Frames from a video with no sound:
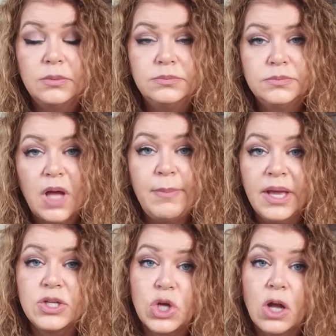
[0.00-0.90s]
I make a
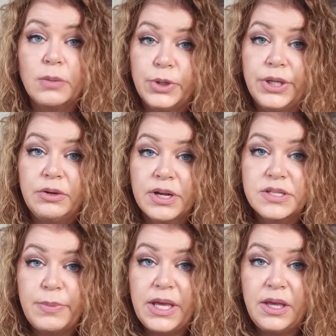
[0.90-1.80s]
chocolate pudding
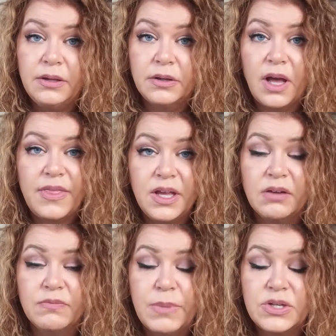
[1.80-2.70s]
recipe. I think I've
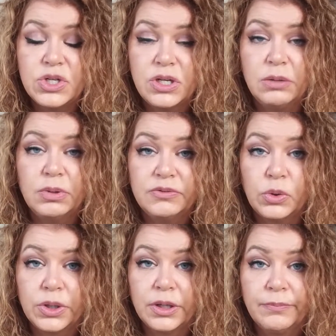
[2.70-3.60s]
mentioned it
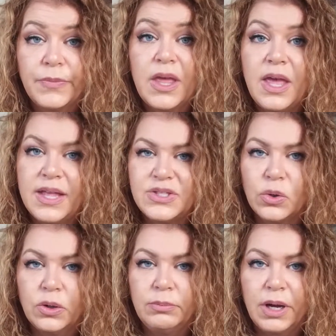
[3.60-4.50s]
before. It's
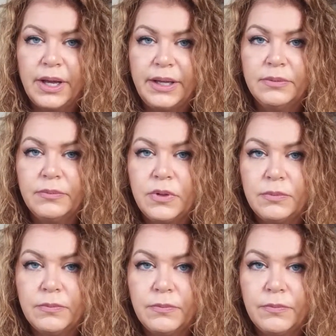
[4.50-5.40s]
on my
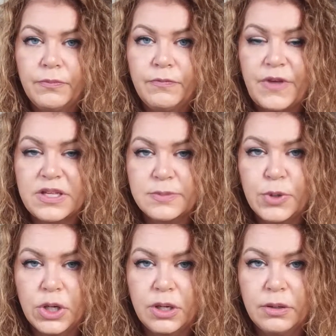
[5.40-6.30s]
Facebook
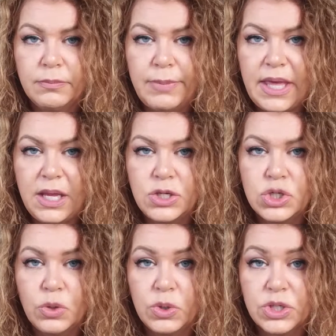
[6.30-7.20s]
page,
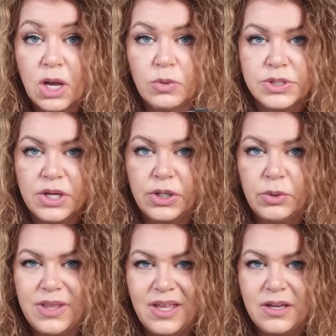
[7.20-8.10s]
which I will tell you at the
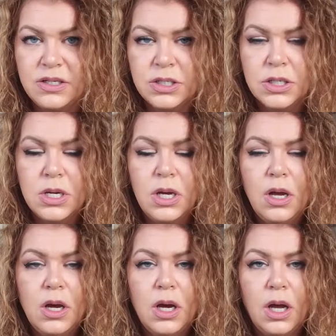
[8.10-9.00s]
end.
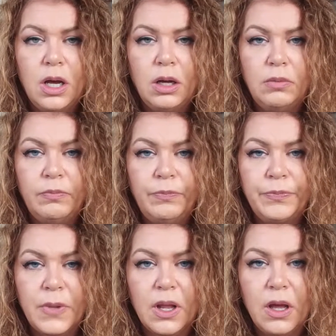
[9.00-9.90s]

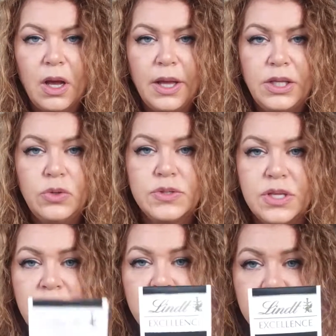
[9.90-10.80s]
I use
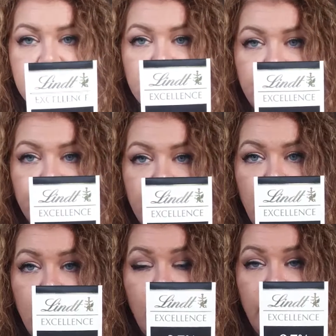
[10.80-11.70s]
this.
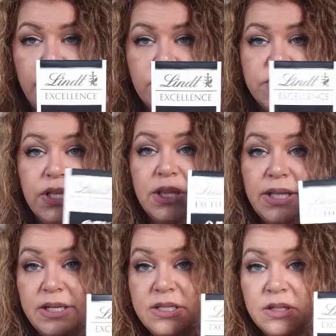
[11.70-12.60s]
I use the
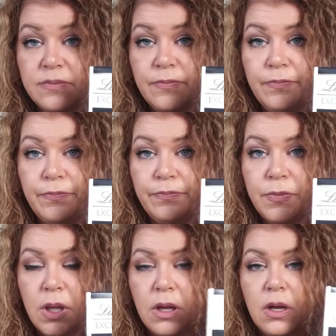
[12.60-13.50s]
Lind,
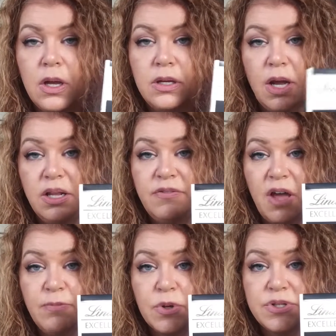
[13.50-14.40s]

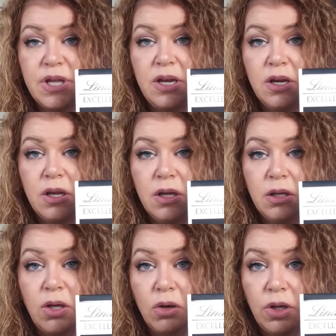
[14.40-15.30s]
95%
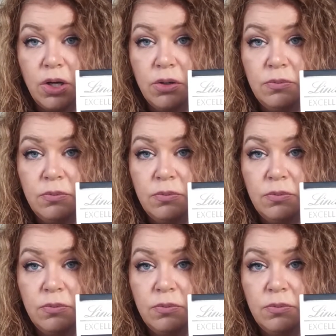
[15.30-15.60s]
cocoa.